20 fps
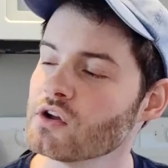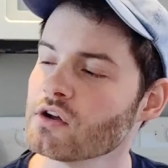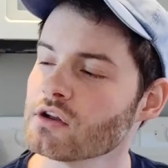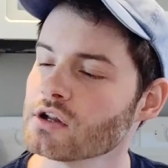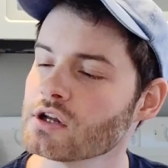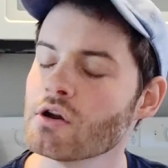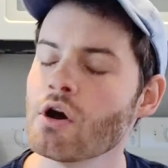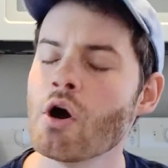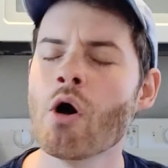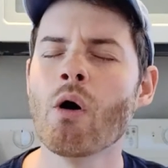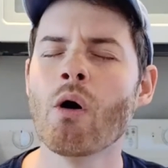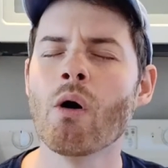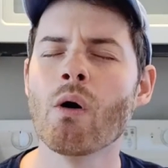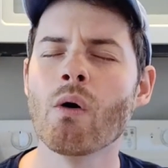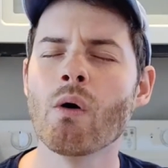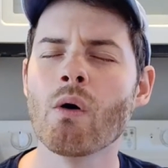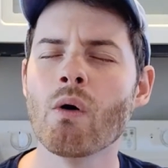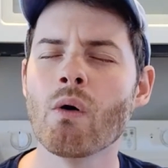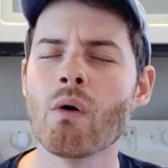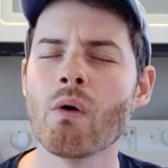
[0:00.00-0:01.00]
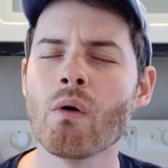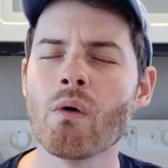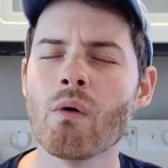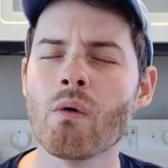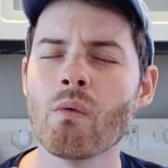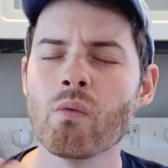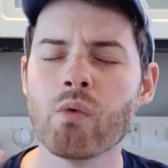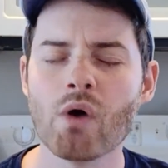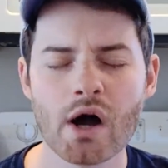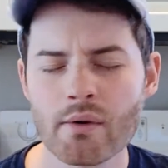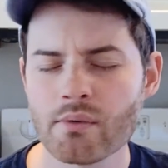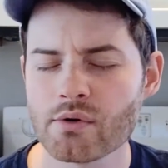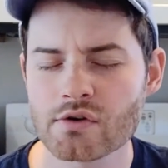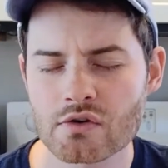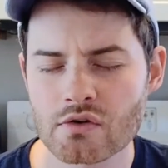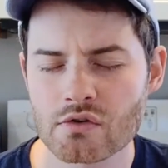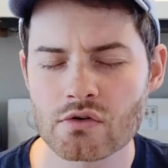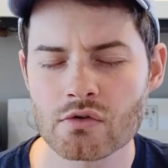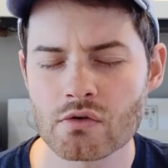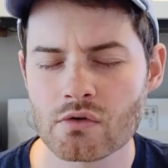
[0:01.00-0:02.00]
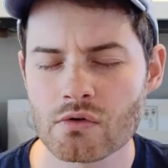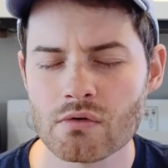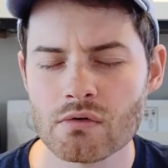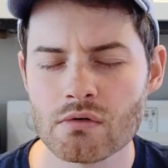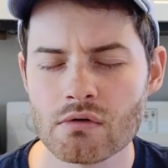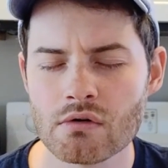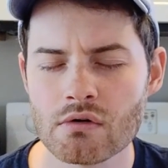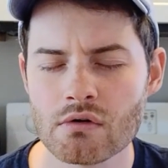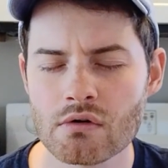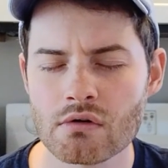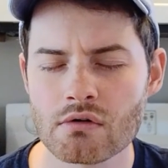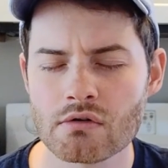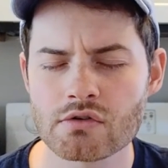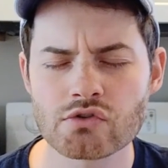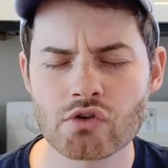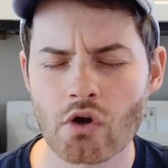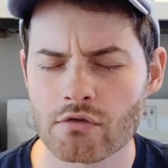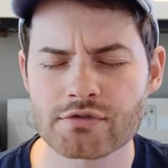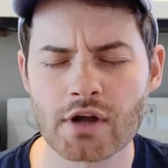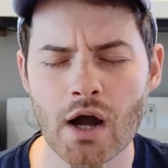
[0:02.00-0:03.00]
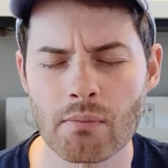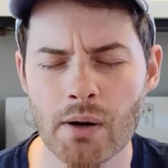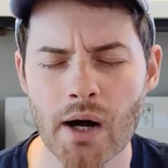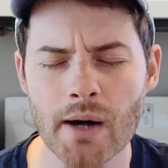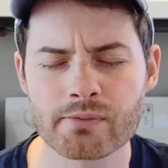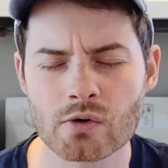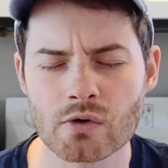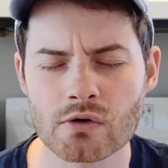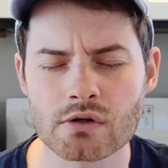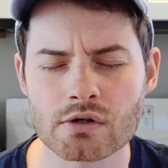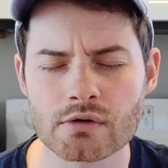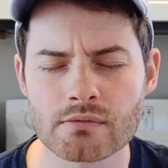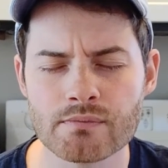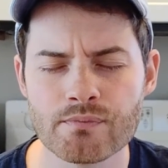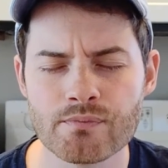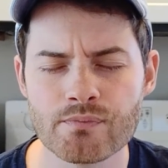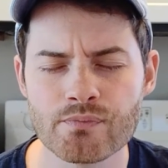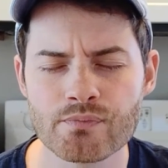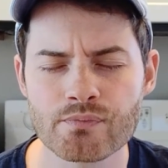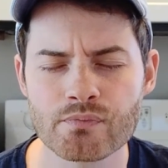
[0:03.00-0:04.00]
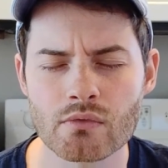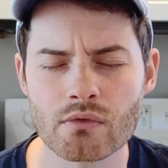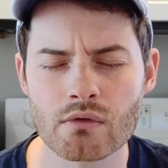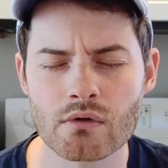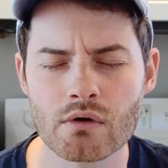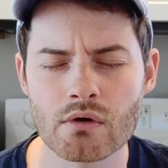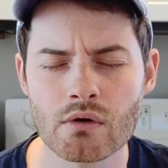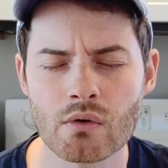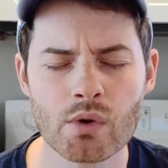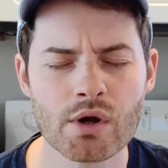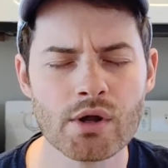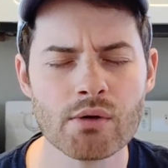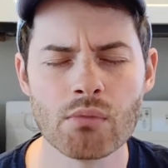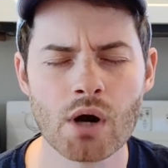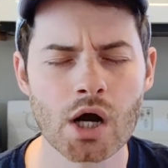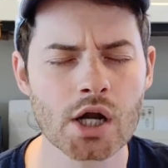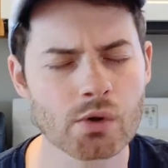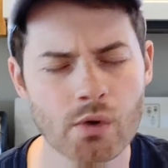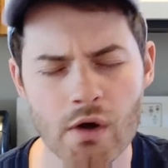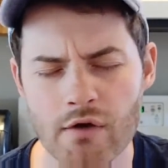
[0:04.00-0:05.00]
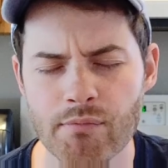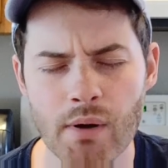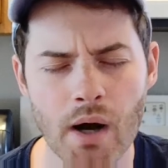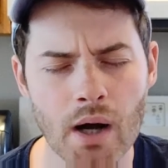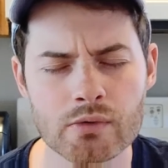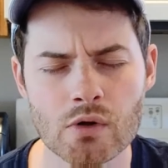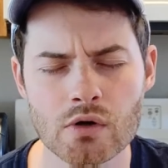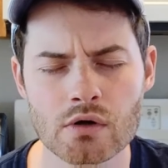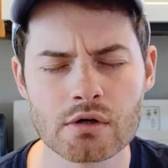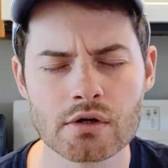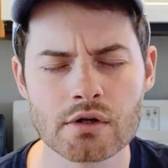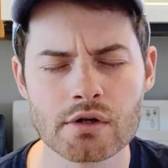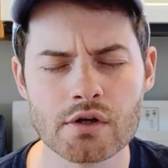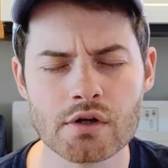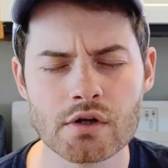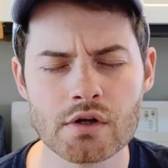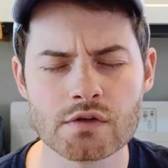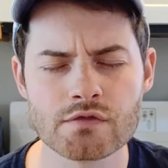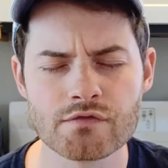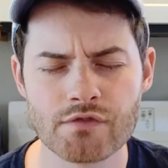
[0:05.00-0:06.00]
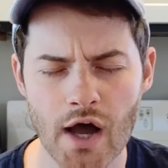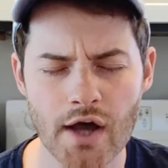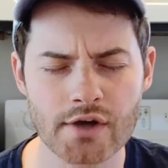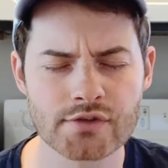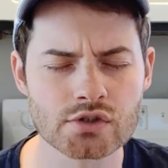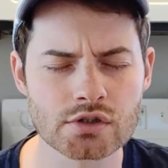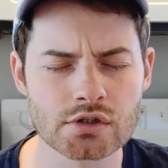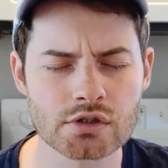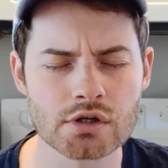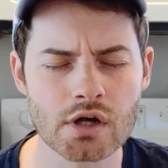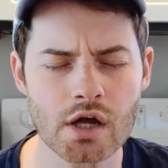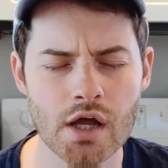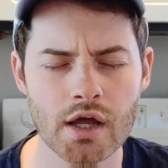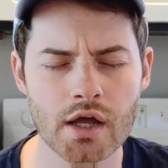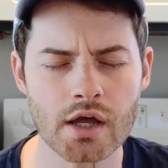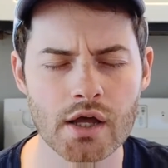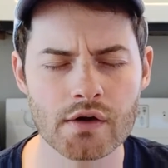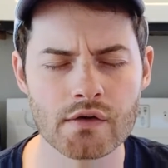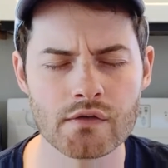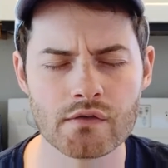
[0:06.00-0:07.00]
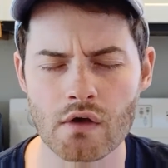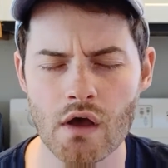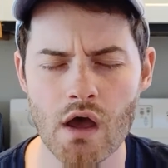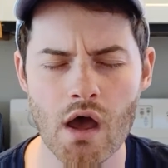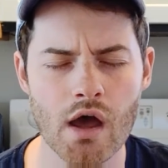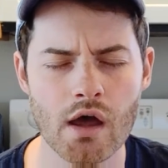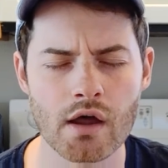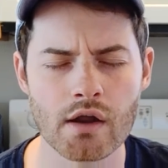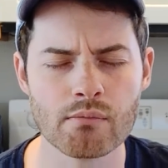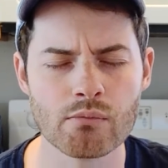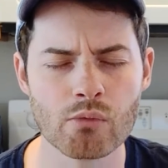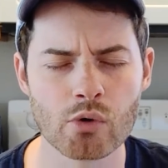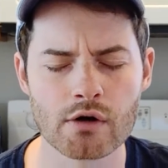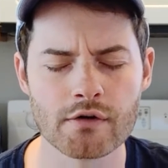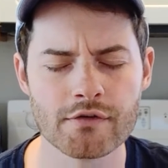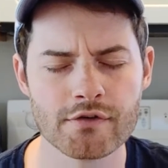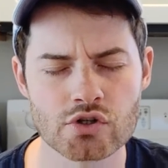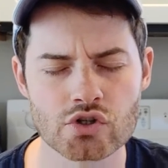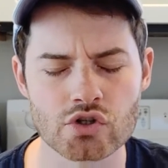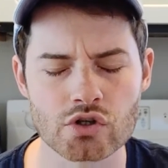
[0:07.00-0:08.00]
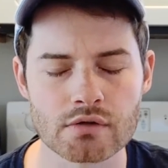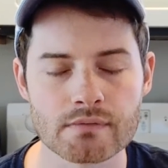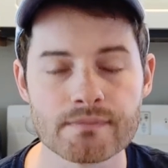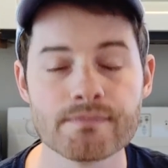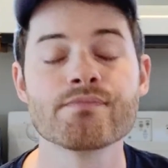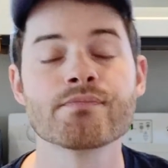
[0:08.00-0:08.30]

Dylan, why would you do stovetop popcorn when microwave popcorn is faster and more efficient?